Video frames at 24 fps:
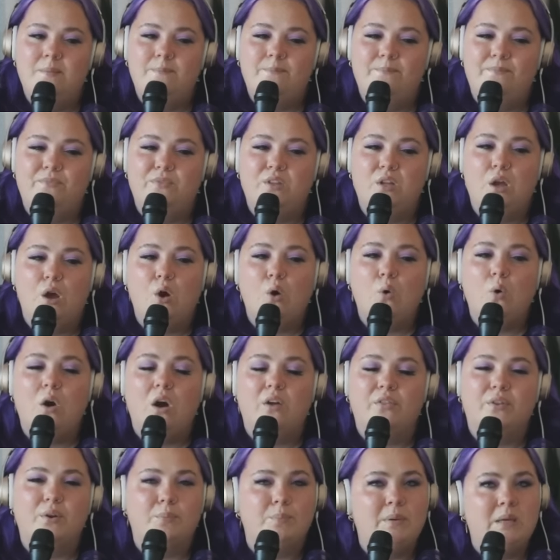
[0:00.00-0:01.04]
know
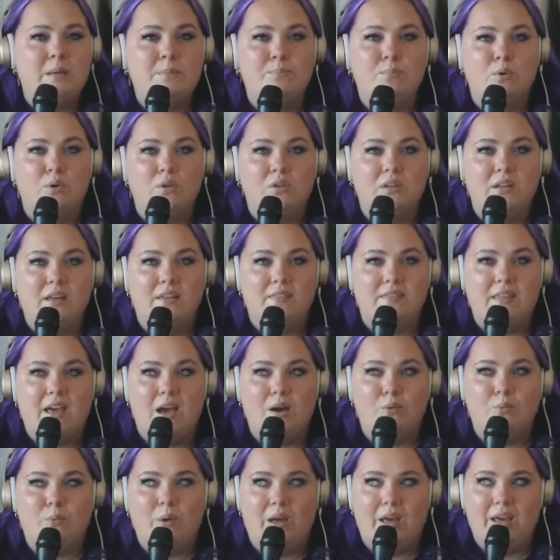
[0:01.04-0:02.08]
other people in
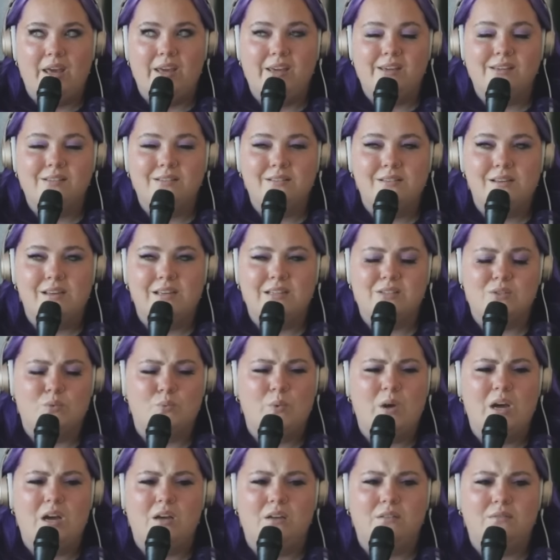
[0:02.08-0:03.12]
that way as
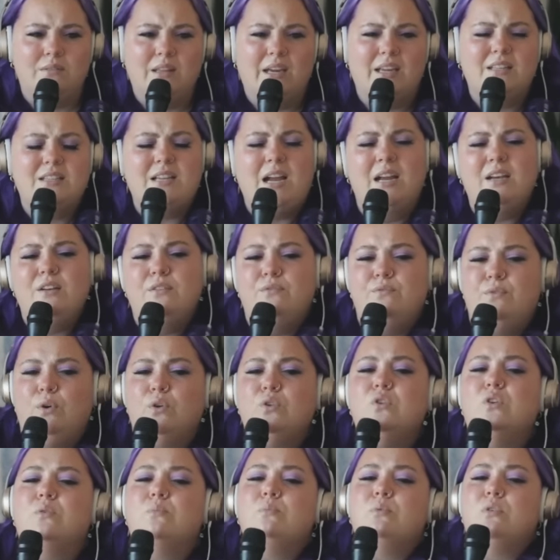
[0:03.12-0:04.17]
well. Like it's kind of
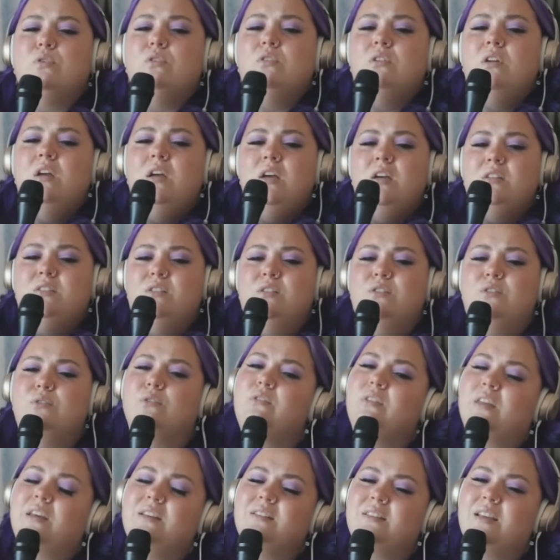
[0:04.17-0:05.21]
vulnerable to do
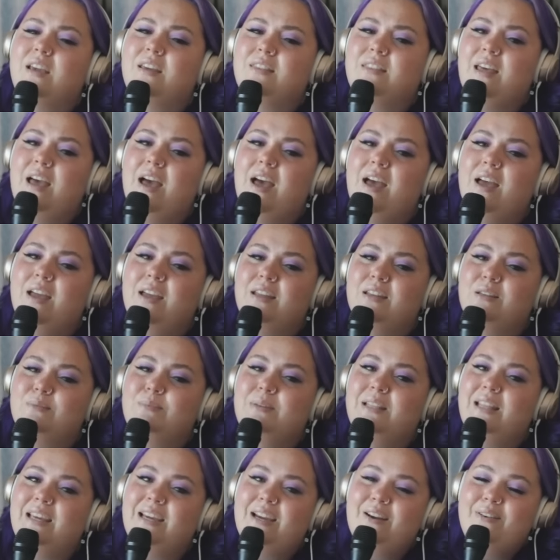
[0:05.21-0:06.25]
things like that and to be
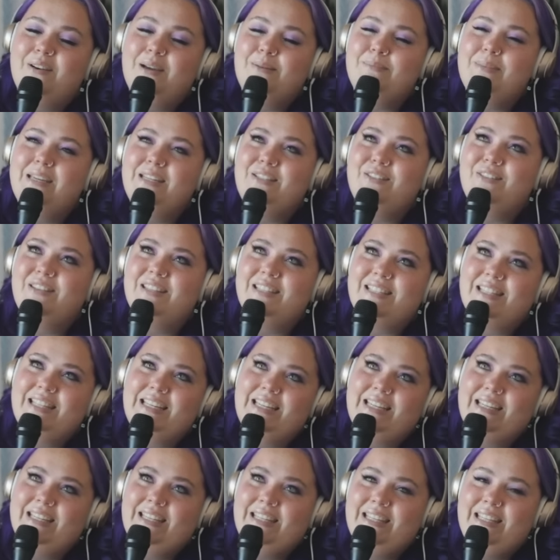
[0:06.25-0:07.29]
like, oh, I made you this
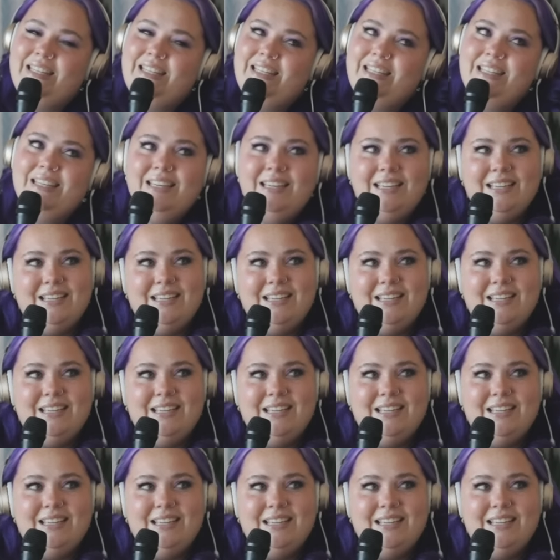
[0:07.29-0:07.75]
thing.